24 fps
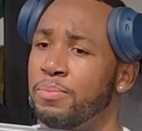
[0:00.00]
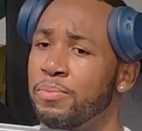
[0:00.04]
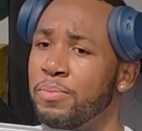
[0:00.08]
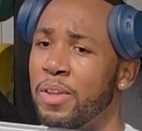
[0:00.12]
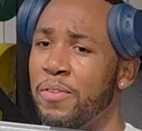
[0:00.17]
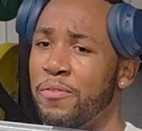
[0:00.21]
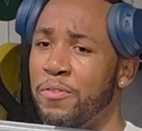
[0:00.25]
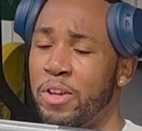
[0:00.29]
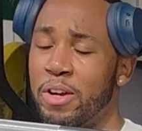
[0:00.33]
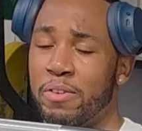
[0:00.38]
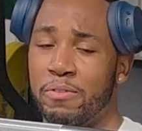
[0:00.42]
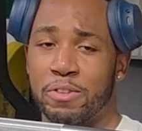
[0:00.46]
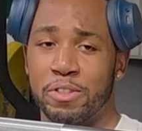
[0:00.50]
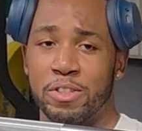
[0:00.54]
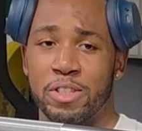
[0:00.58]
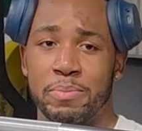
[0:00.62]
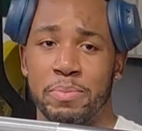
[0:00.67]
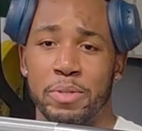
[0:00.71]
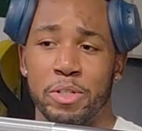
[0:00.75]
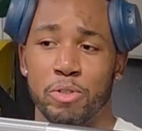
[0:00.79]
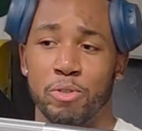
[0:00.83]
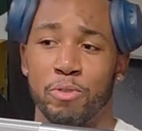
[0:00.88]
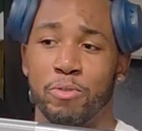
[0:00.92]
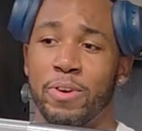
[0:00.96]
If you ever see
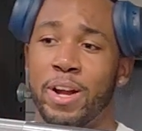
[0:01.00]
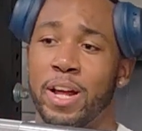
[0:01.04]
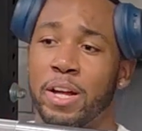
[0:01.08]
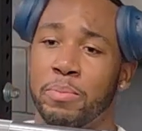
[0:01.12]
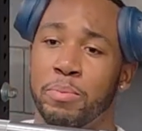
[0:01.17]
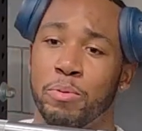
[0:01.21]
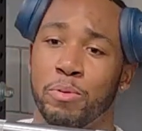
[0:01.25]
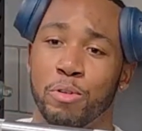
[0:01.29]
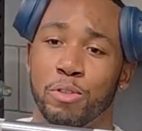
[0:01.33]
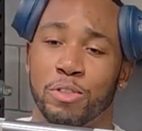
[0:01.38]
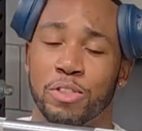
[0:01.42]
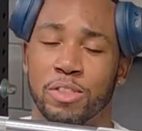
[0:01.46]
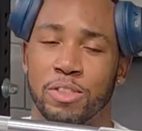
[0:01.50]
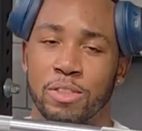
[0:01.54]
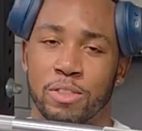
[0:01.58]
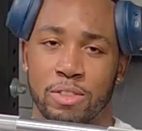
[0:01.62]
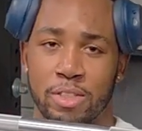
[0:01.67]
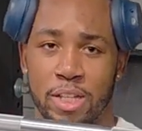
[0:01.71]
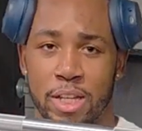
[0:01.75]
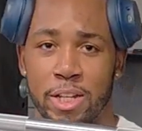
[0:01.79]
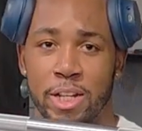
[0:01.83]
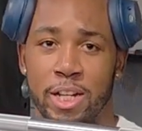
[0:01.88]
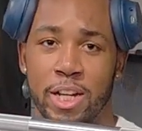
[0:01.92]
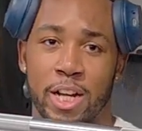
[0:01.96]
me do rack pulls, it's the
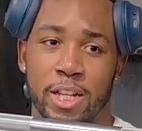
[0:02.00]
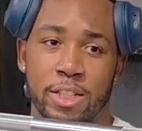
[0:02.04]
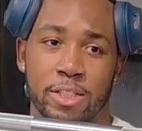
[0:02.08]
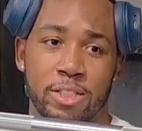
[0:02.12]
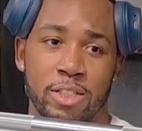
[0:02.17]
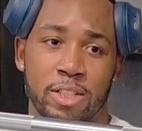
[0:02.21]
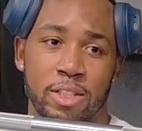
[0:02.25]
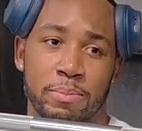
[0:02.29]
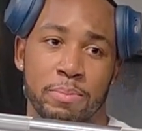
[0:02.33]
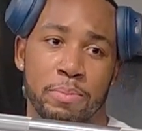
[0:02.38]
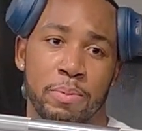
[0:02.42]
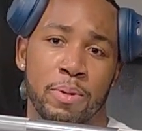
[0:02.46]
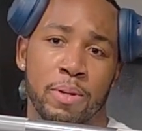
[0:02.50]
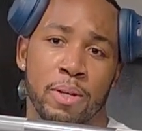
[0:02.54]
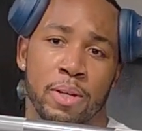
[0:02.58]
same concept.